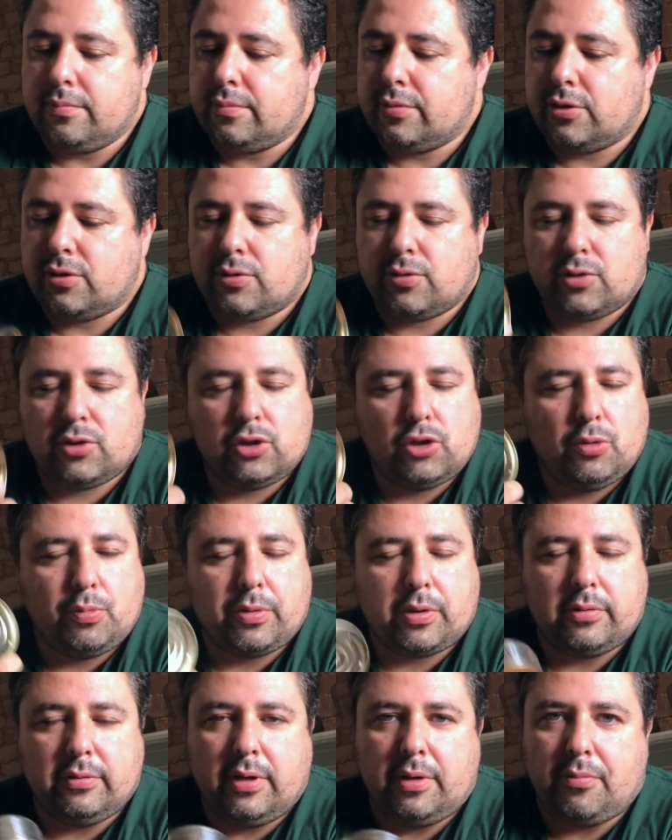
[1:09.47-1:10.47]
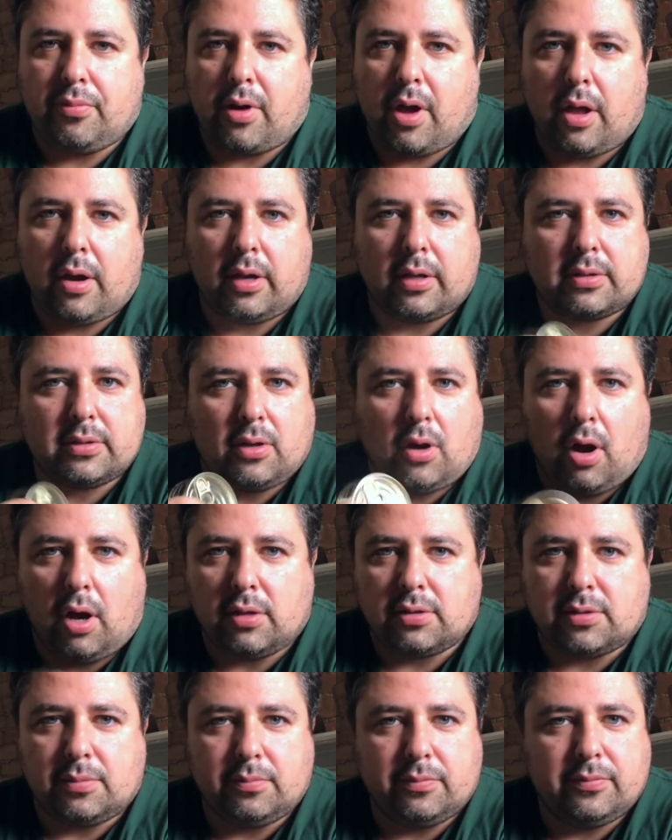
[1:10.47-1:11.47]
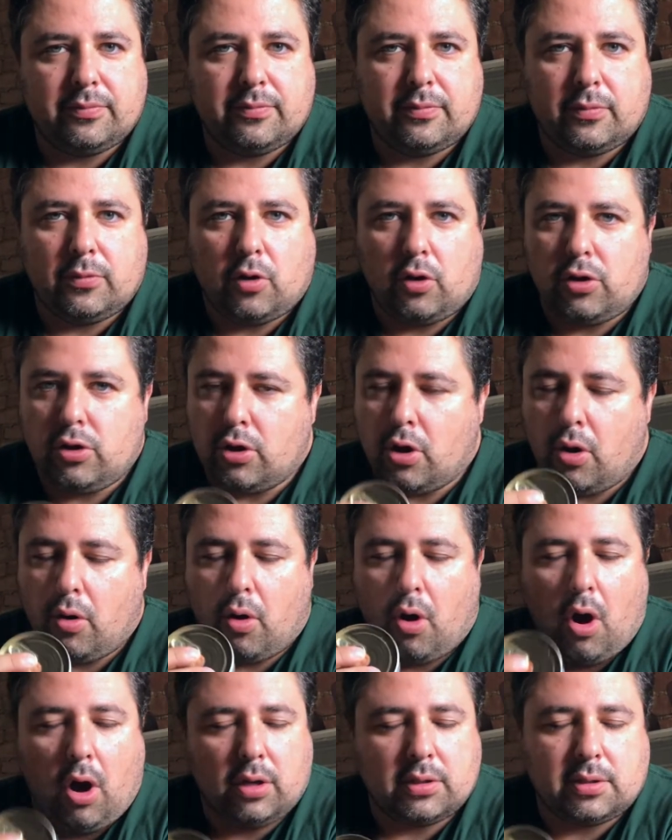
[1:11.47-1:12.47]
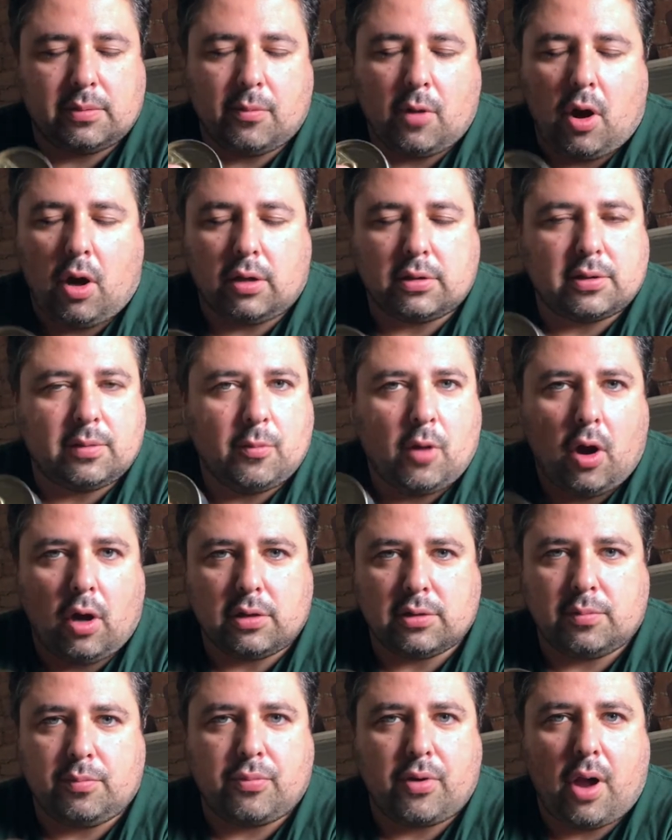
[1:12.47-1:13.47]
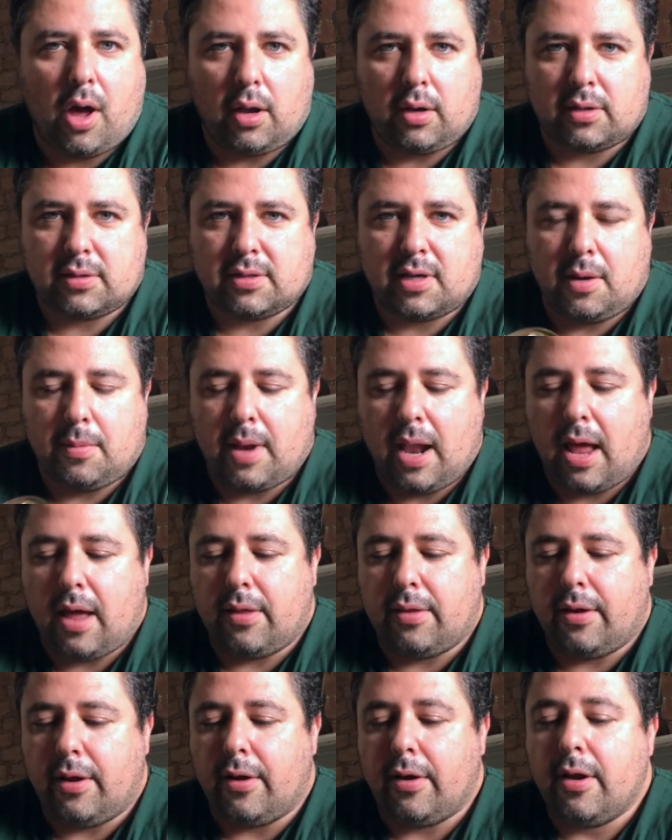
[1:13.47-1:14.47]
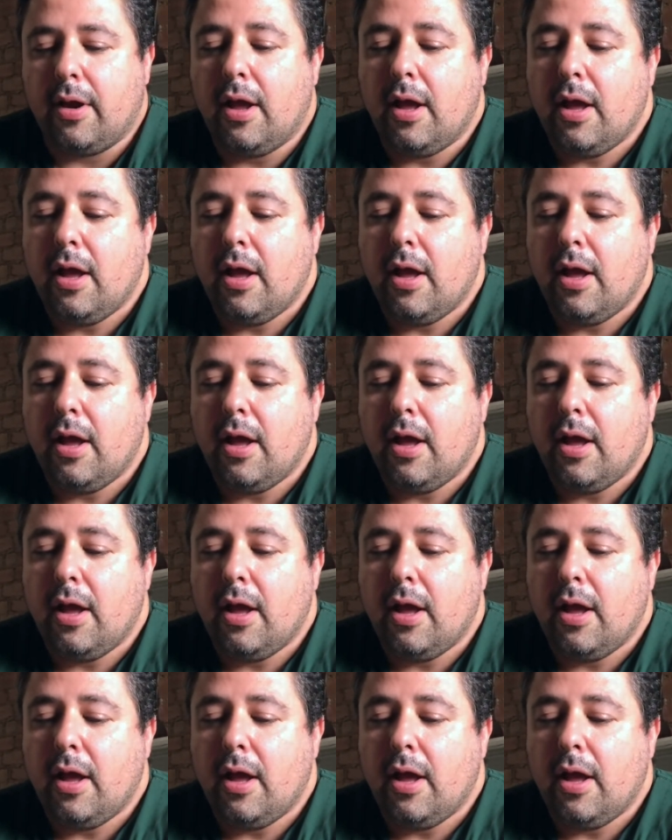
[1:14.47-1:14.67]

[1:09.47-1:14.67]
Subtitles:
Super clean products, awesome products coming out of there.